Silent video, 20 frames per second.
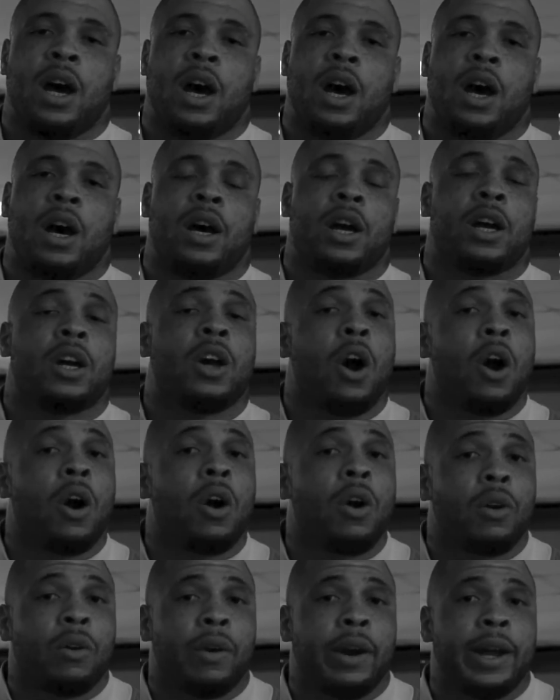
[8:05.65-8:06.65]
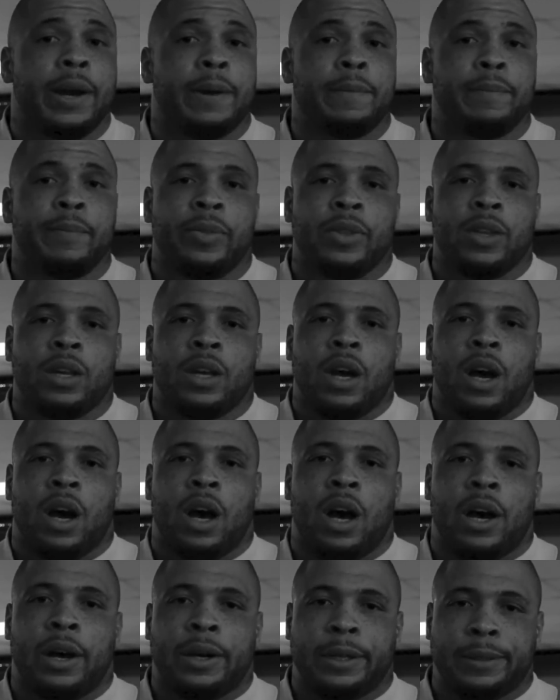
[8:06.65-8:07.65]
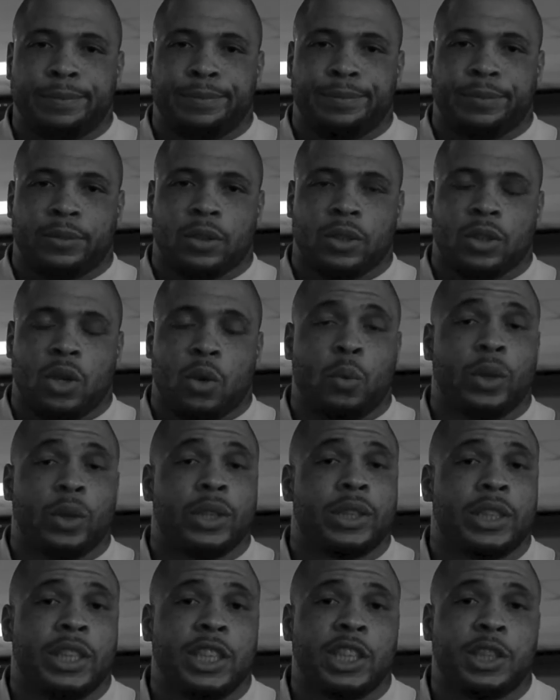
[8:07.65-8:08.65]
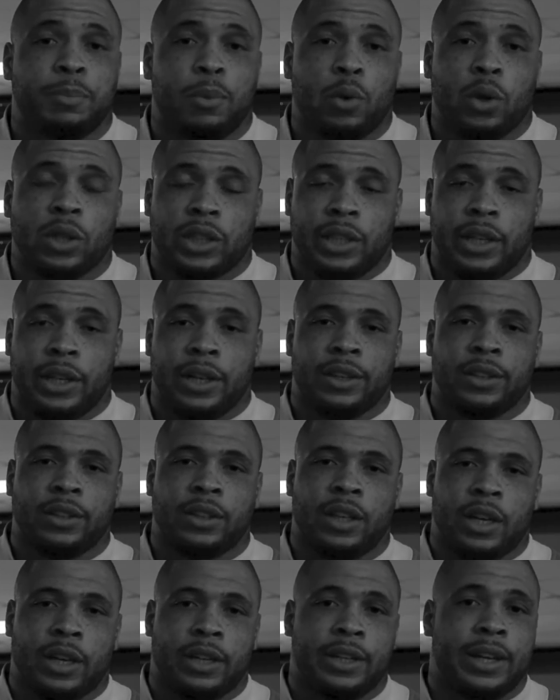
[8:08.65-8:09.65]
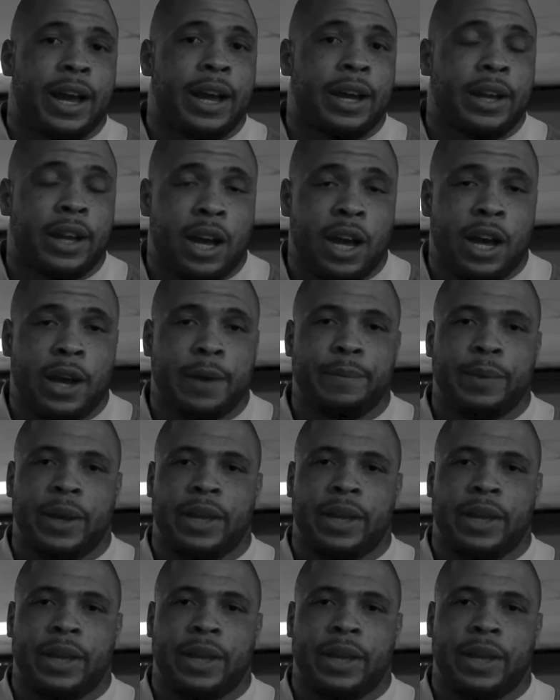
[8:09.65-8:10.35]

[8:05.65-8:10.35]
Carl Graham with csportsgear.com,